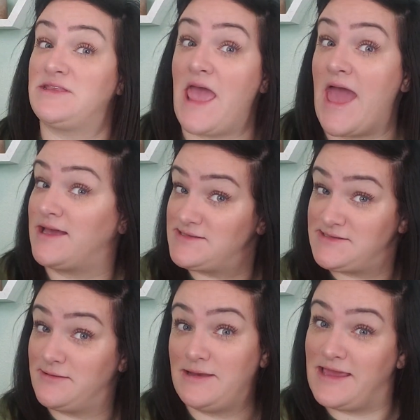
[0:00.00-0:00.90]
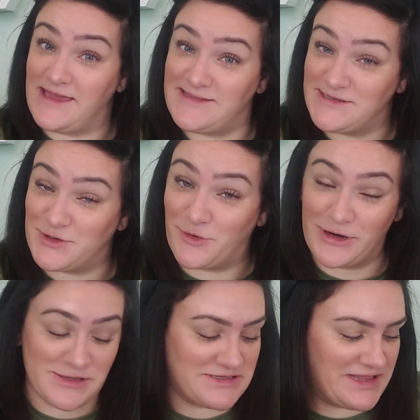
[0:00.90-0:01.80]
X
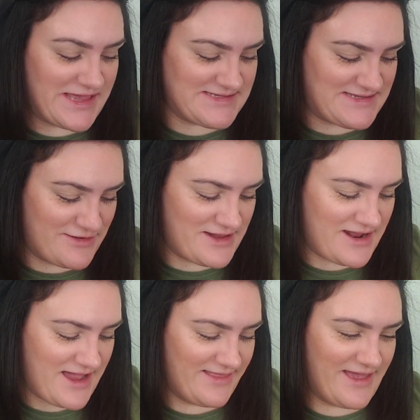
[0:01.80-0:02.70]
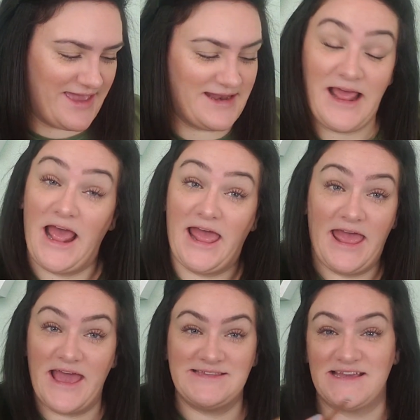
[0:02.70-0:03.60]
NikkieTutorials Glazed Donut highlight
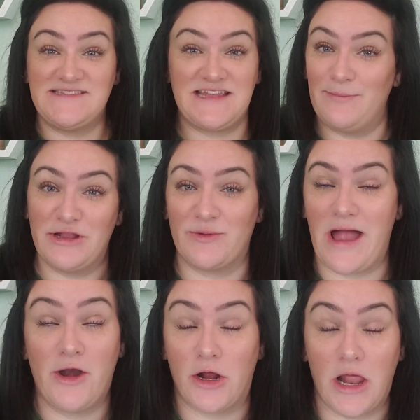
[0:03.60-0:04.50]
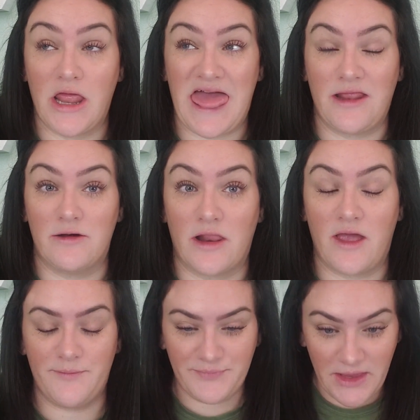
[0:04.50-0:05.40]
as I stumble around. And
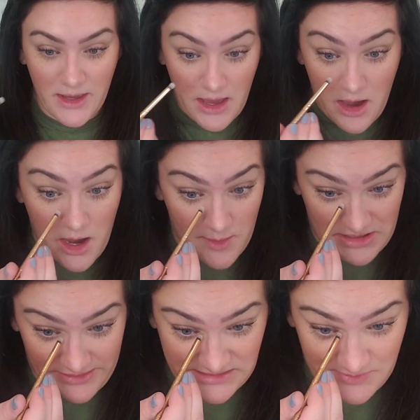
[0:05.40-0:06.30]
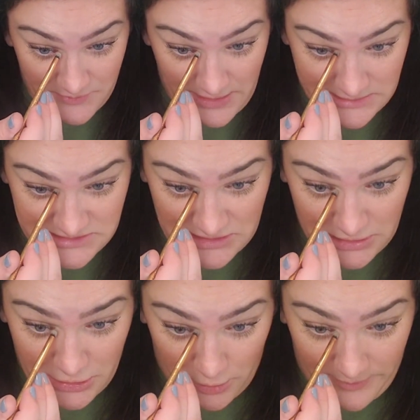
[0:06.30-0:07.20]
I like to put that just a
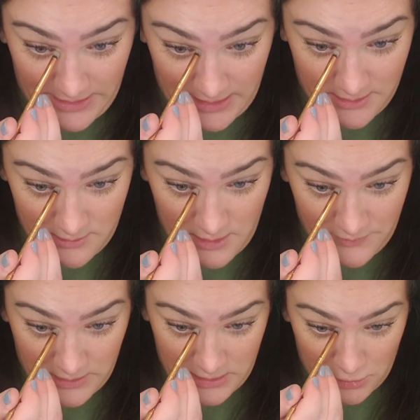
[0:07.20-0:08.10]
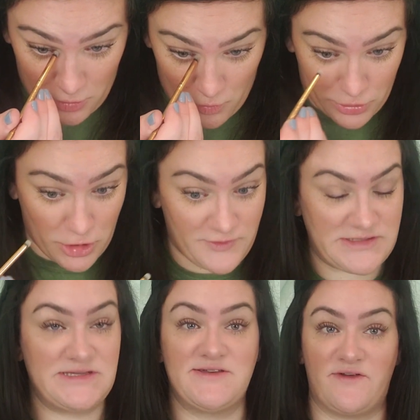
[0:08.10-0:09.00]
little bit on the inner corner.
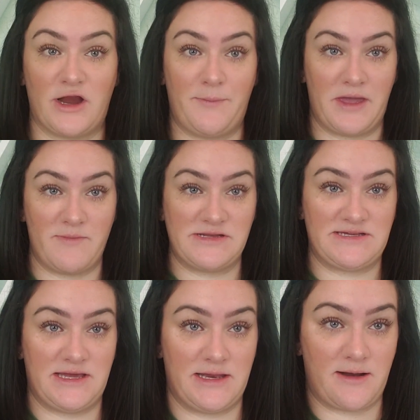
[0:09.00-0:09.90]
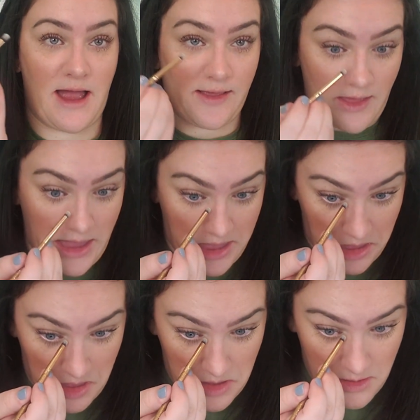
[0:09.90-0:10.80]
This is a very pigmented highlight,
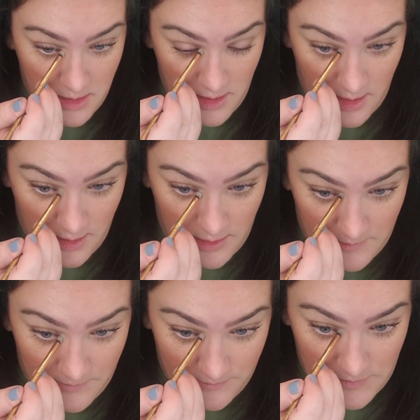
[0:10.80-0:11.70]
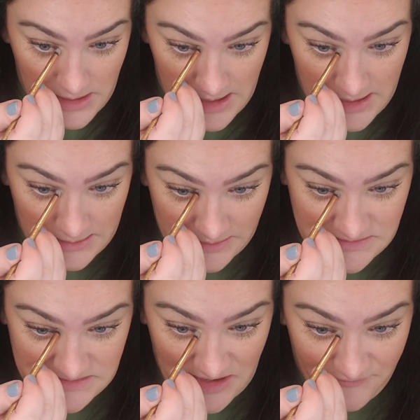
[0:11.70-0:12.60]
and
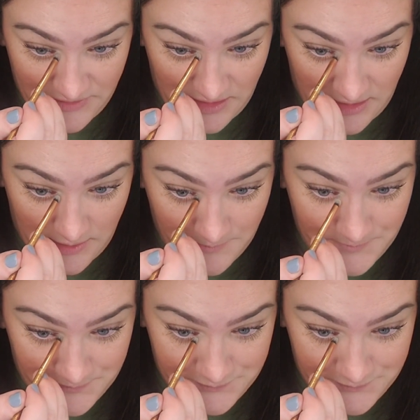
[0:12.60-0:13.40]
it's definitely